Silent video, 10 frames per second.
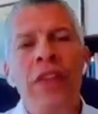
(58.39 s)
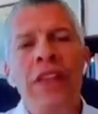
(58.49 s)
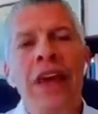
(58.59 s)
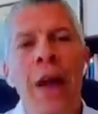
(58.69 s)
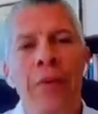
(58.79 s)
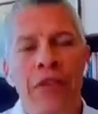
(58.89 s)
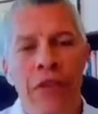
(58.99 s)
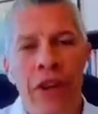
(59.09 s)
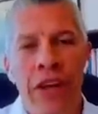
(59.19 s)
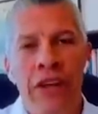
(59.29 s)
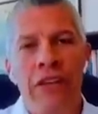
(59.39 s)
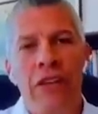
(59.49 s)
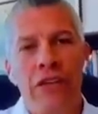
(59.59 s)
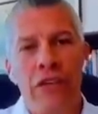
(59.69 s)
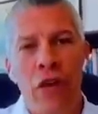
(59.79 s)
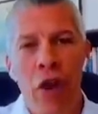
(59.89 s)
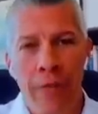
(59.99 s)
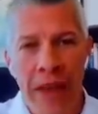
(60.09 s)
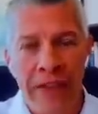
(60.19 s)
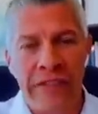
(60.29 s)
We think the opportunity is an
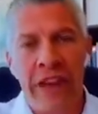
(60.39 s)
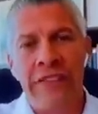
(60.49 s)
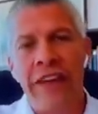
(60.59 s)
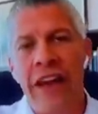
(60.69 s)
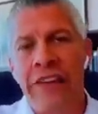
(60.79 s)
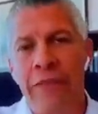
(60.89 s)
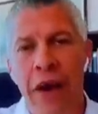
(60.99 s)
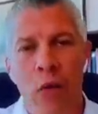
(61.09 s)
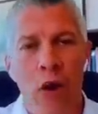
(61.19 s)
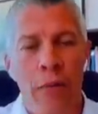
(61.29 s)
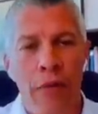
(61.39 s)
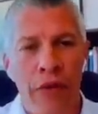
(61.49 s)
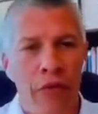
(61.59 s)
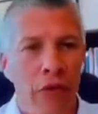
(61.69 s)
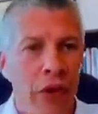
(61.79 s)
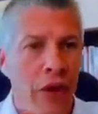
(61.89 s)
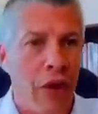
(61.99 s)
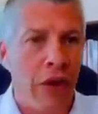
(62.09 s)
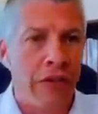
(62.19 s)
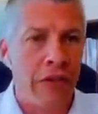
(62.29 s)
installed base. Tesla has about 1.3
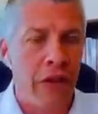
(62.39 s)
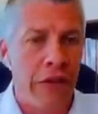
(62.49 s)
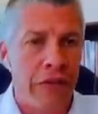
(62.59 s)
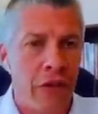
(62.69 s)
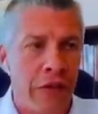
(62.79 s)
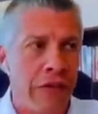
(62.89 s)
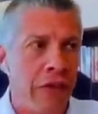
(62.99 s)
million cars on the